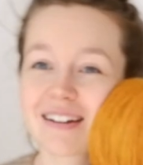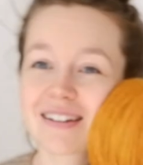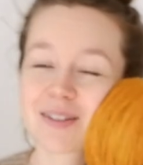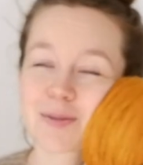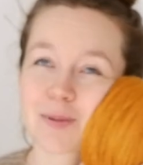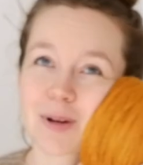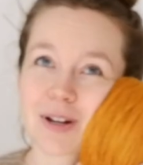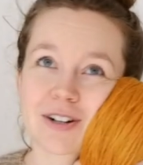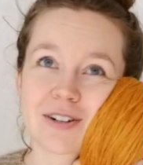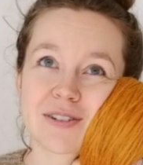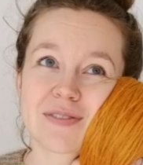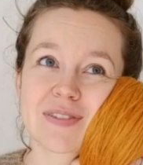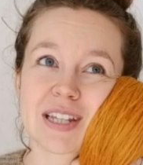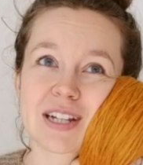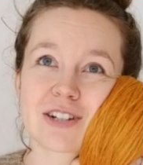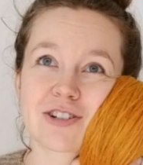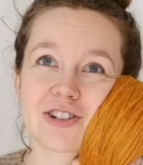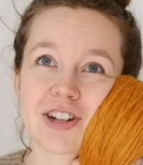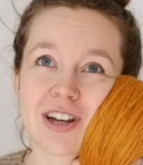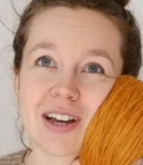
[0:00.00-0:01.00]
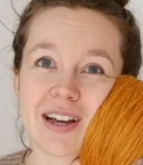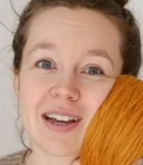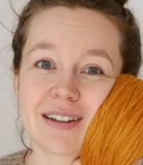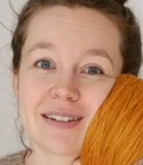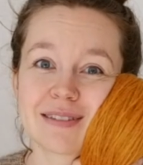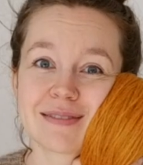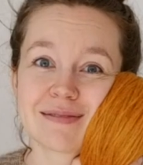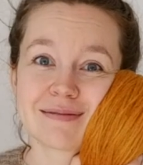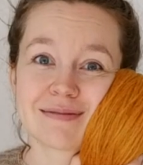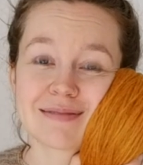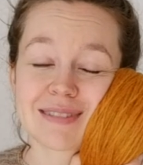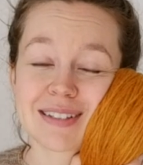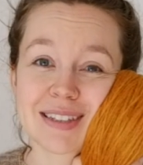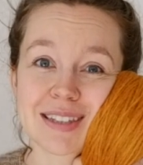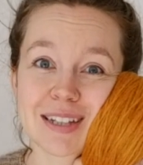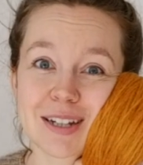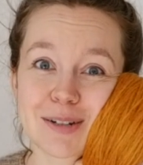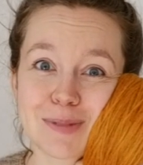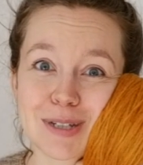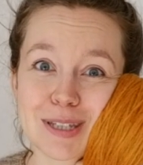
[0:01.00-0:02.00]
a sweater of sunshine.
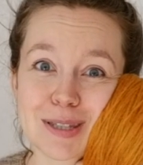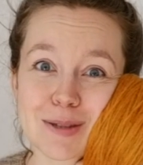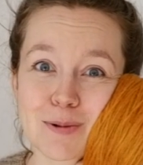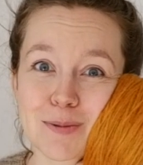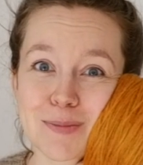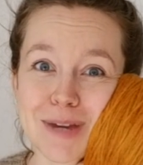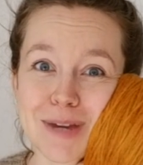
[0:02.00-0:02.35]
It's going to be so